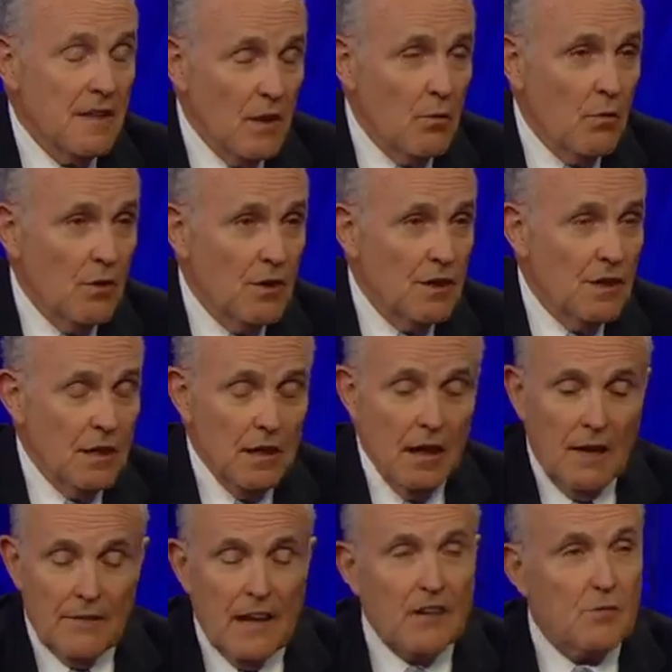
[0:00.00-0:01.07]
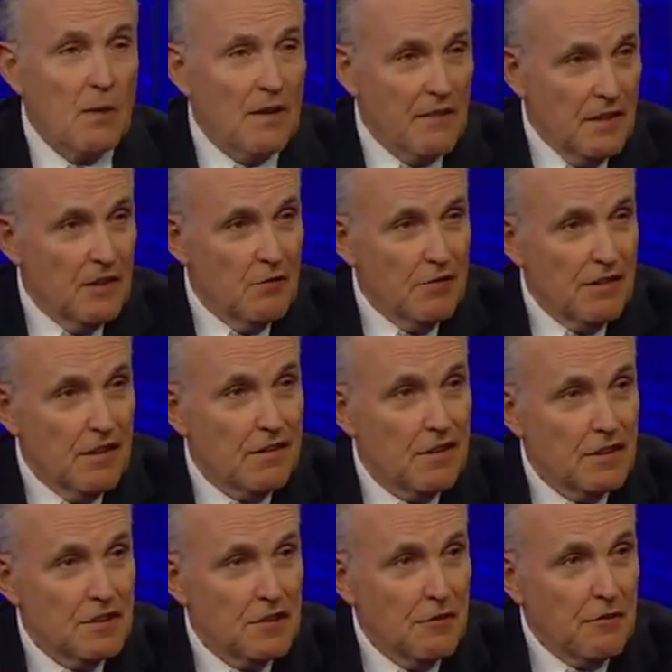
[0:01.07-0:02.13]
They would, and that's why you see
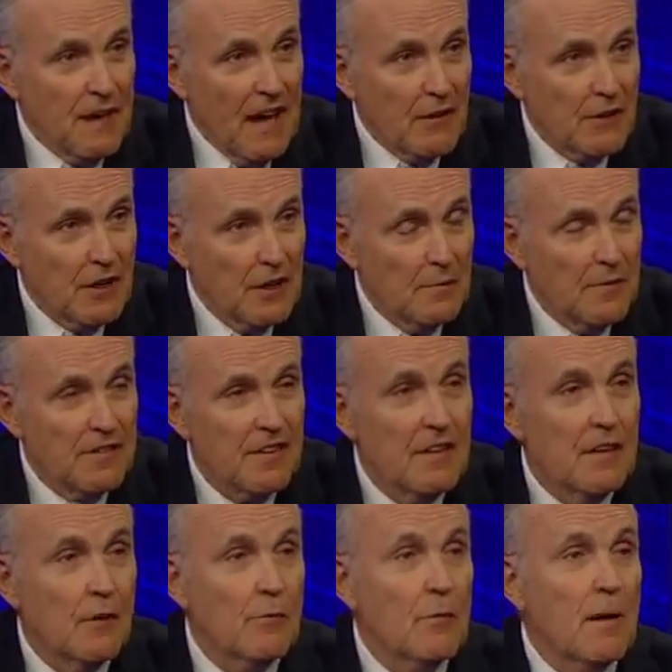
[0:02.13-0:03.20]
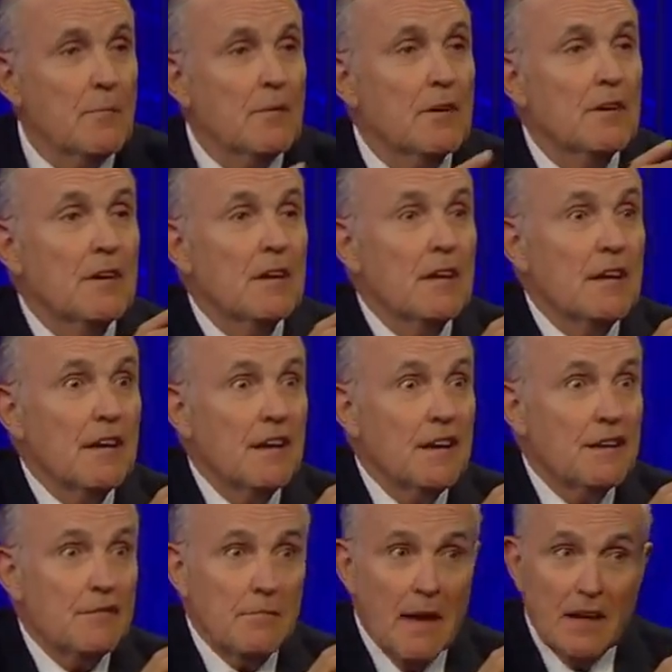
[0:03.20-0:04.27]
such different outcomes. And remember,
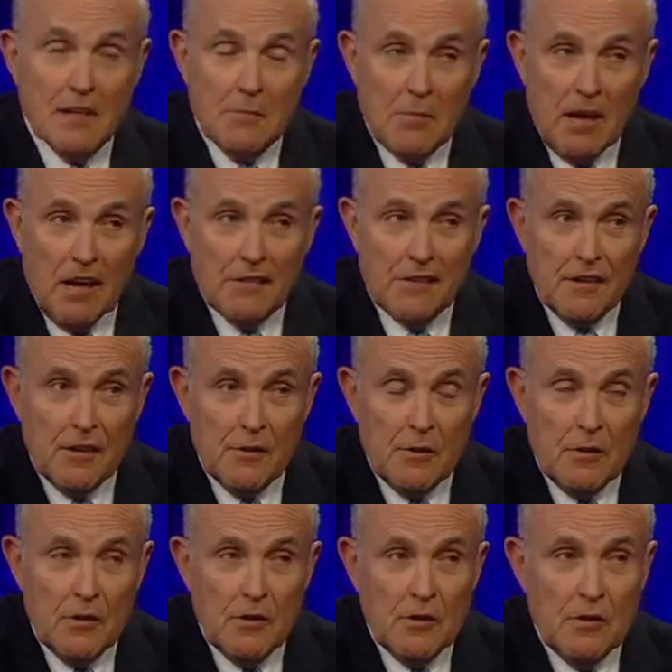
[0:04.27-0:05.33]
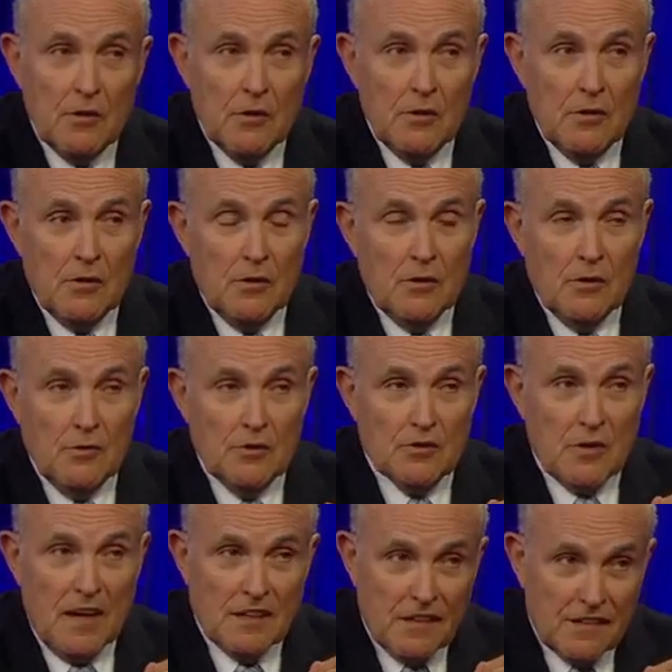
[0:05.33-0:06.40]
it's Mayor de Blasio who
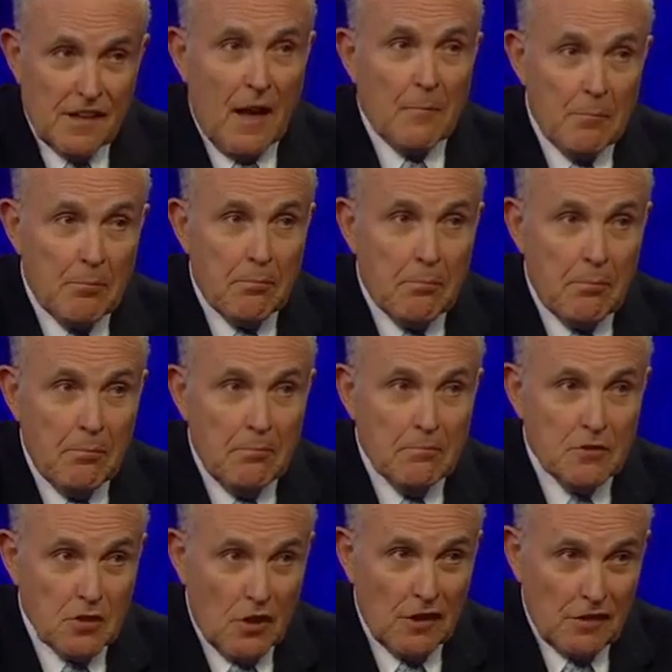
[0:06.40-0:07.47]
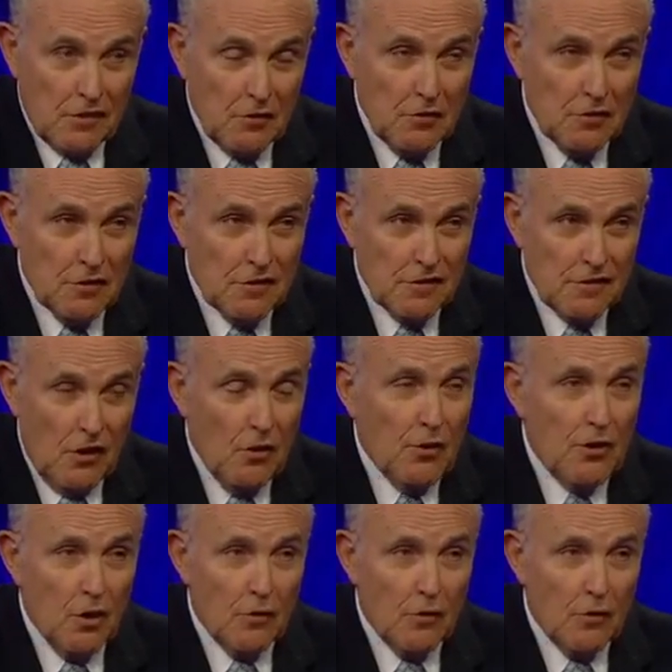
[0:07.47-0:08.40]
tried to stop charter schools, only